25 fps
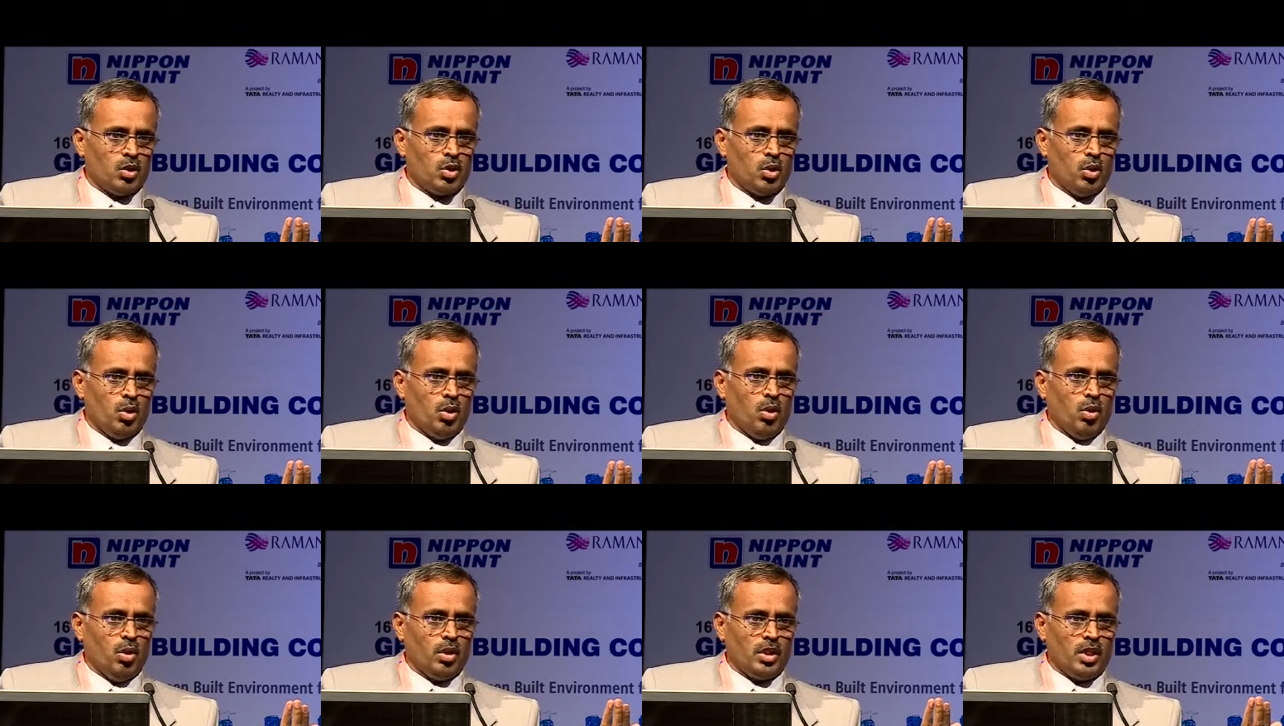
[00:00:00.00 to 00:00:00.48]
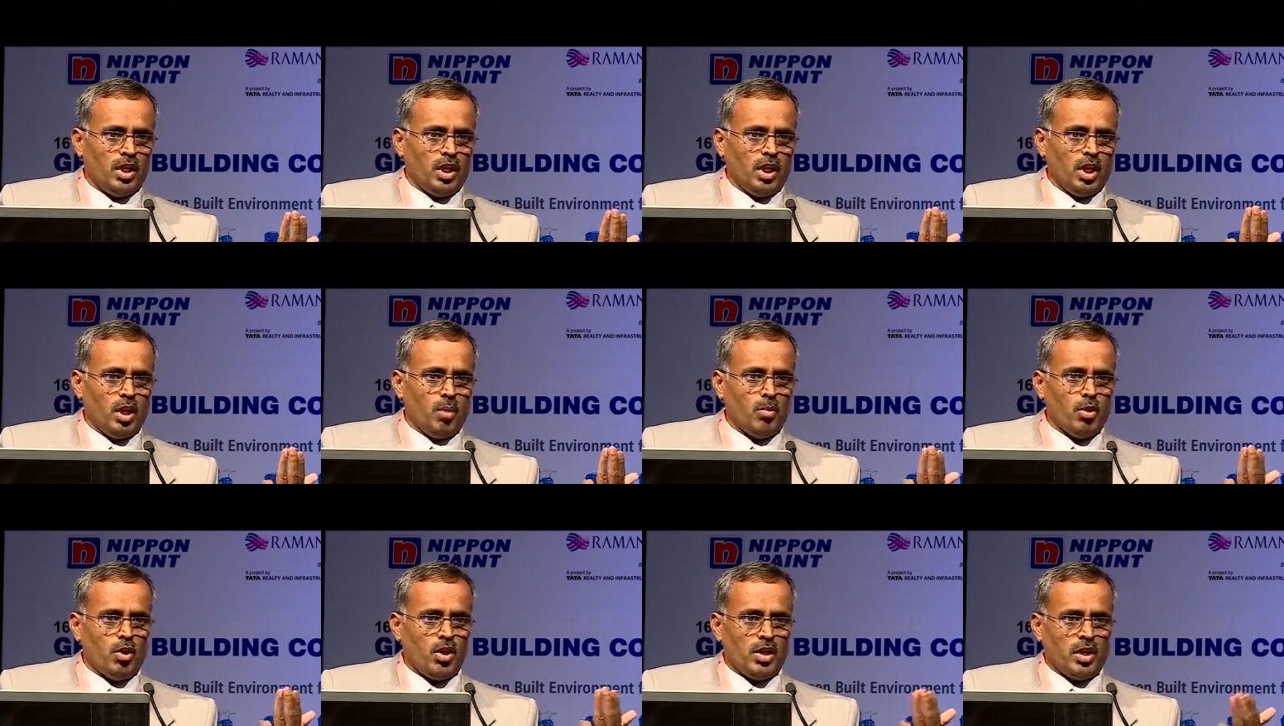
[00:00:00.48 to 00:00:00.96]
So
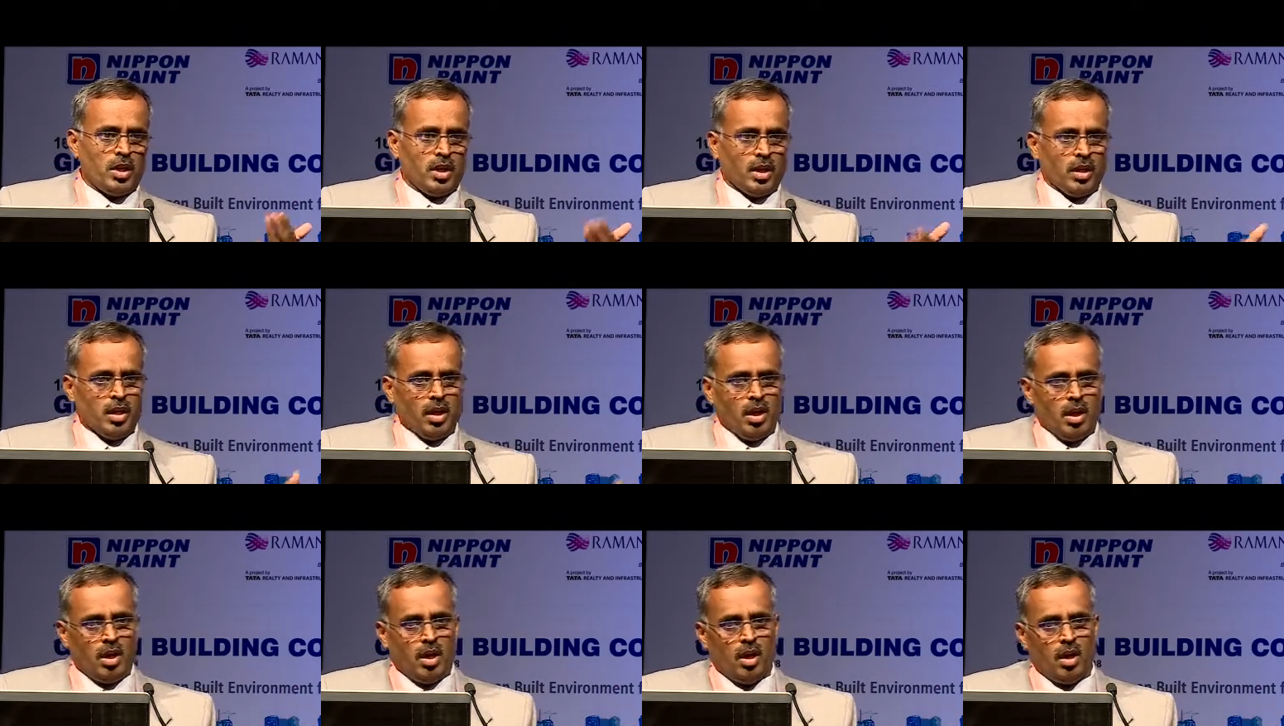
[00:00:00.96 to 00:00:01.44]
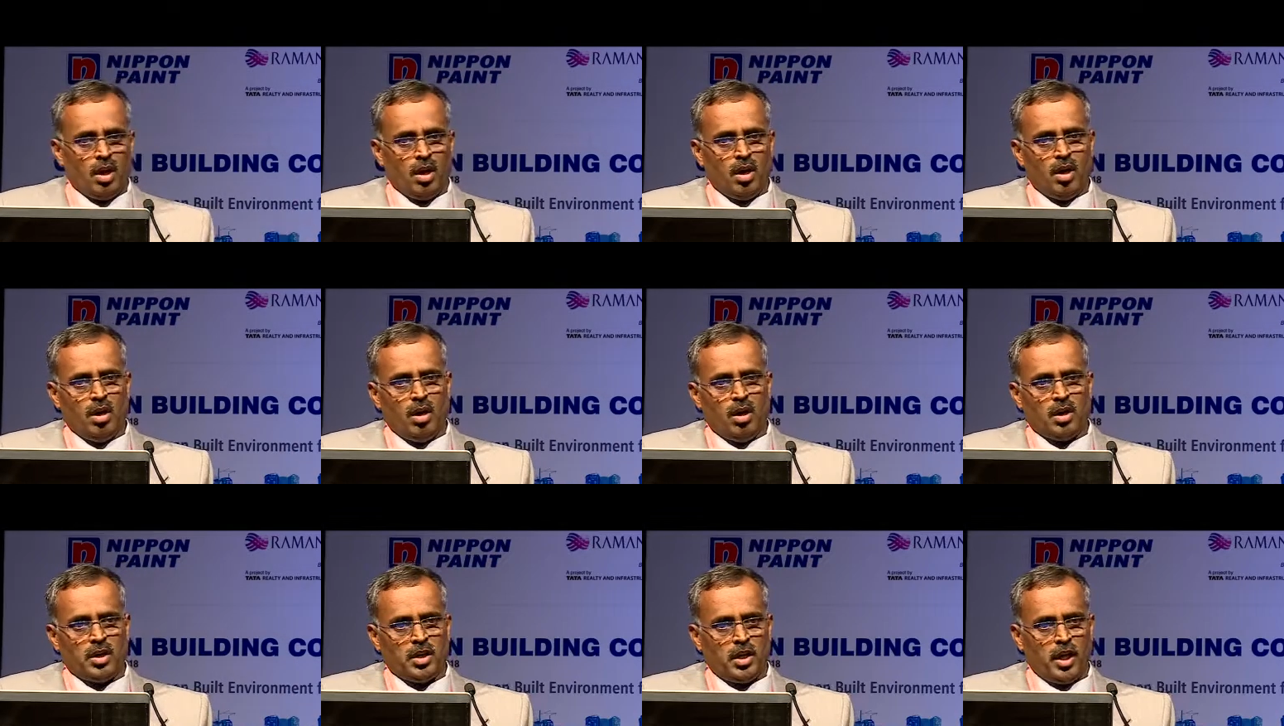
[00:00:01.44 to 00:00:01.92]
think about
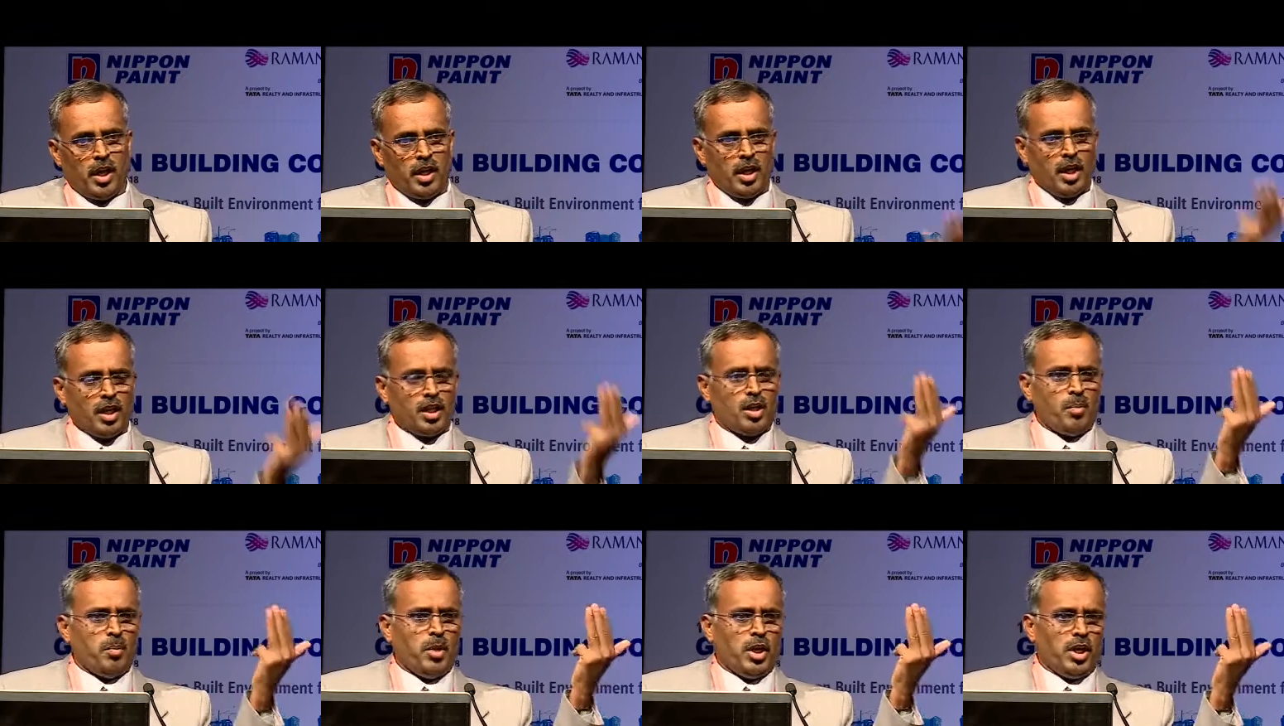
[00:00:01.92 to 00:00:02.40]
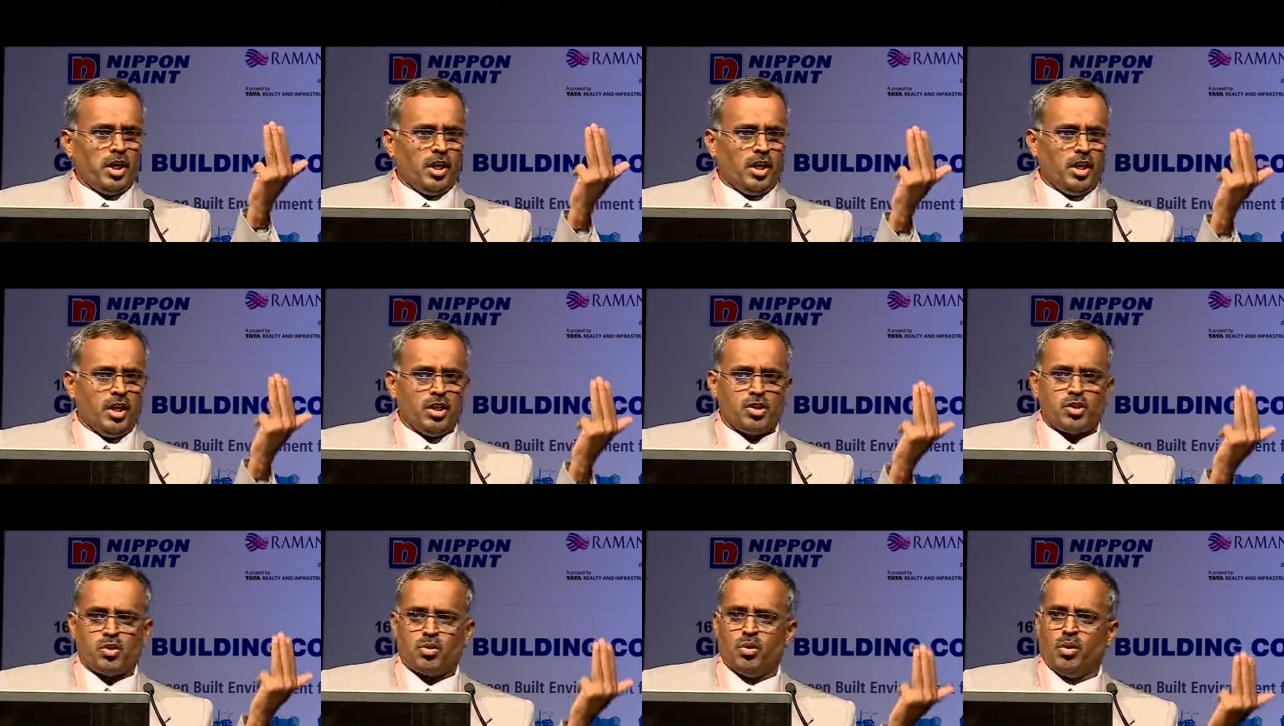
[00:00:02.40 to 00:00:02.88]
taking the
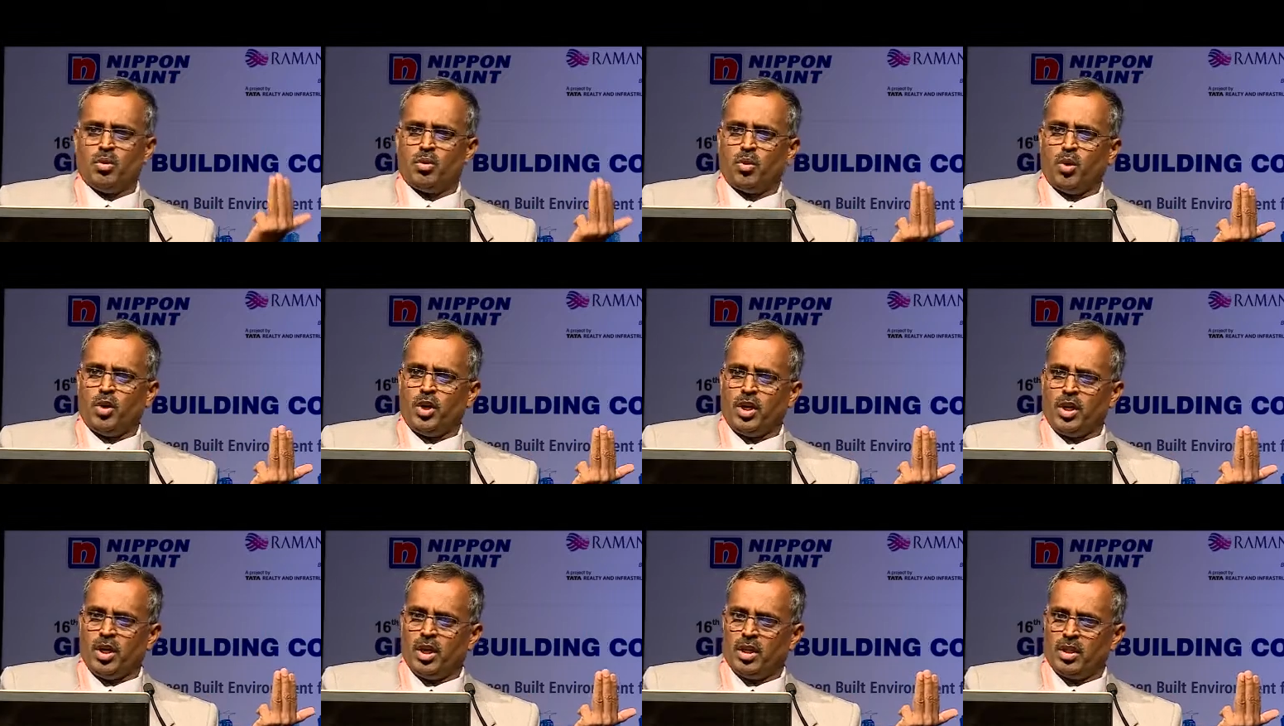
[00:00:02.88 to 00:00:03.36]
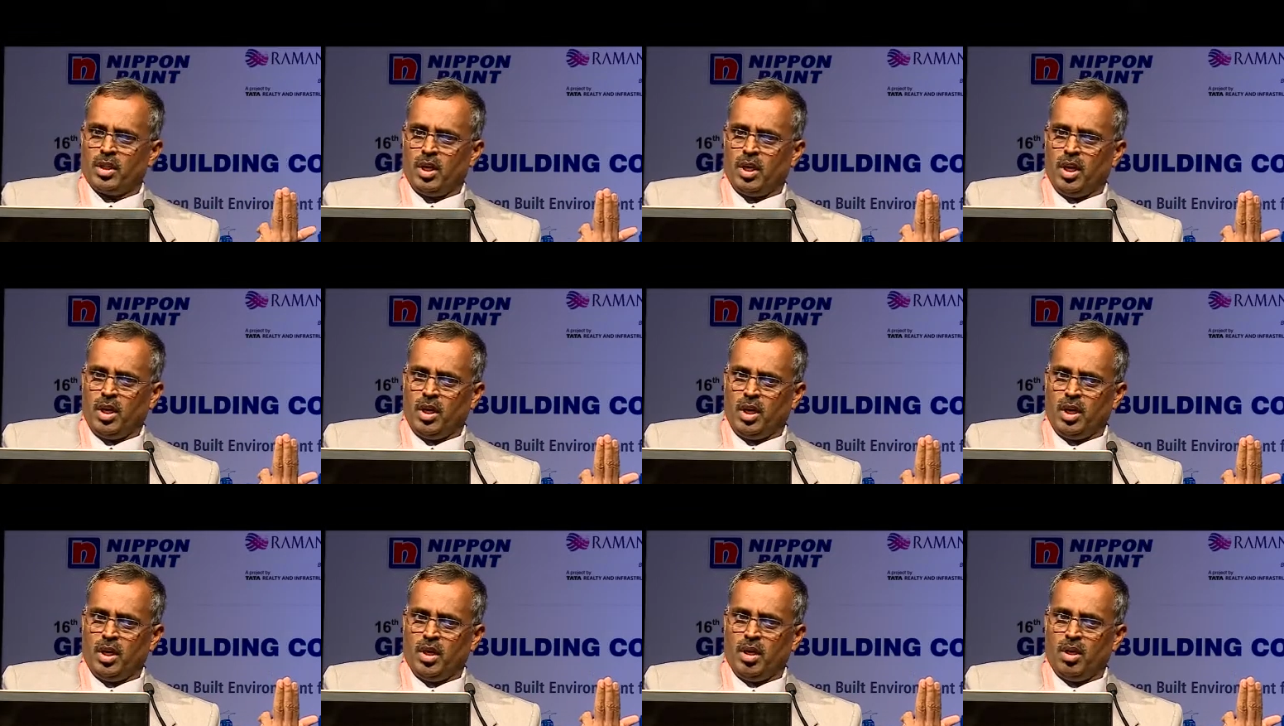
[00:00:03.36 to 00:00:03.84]
materials to 20 or
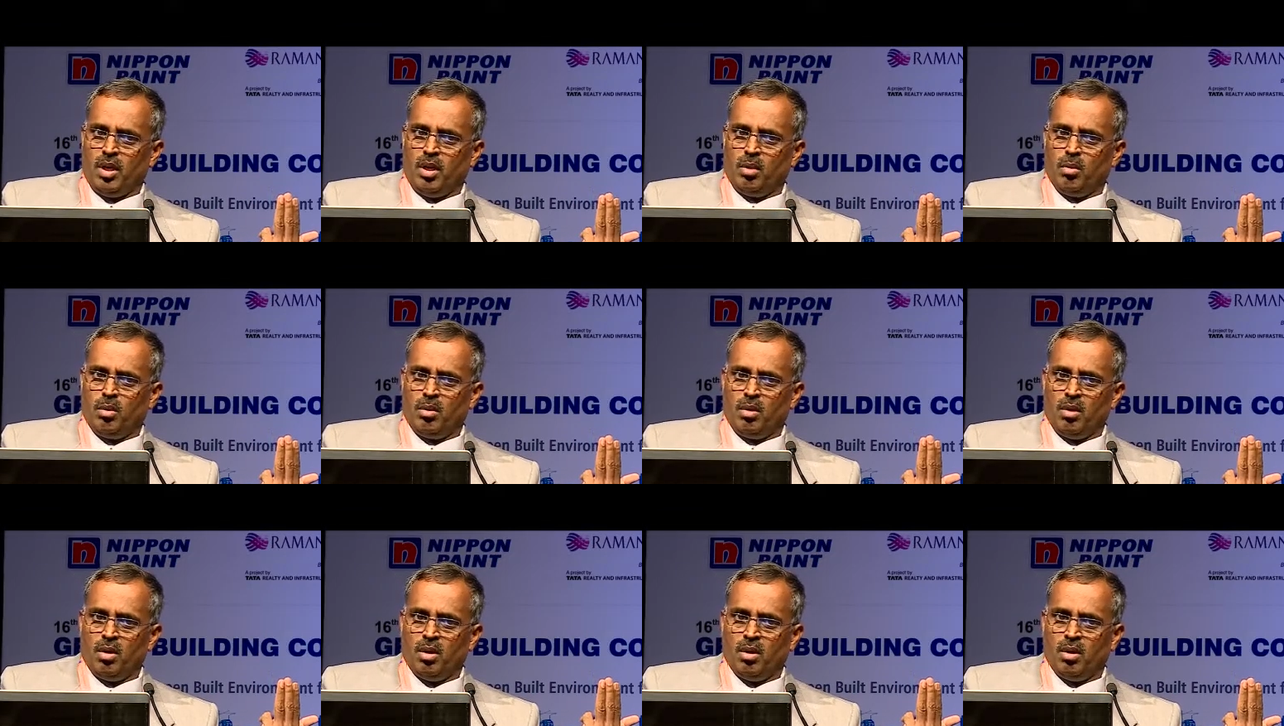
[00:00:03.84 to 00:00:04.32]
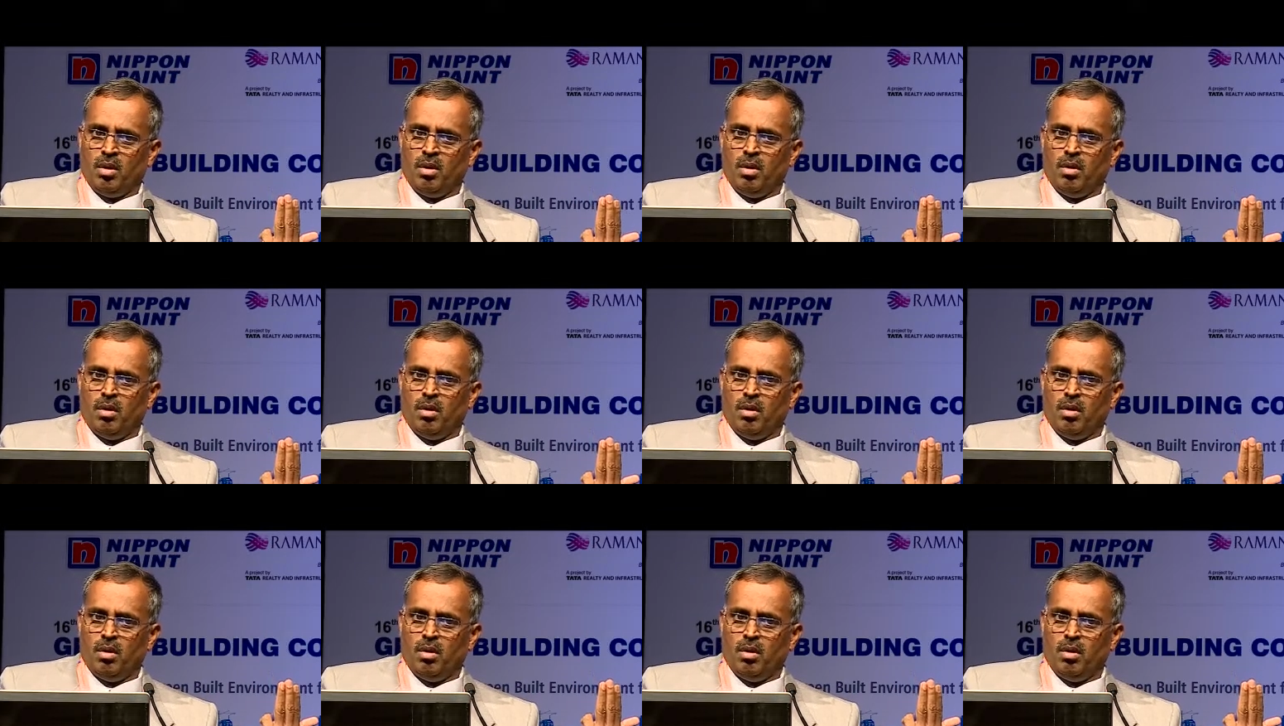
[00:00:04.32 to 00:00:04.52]
30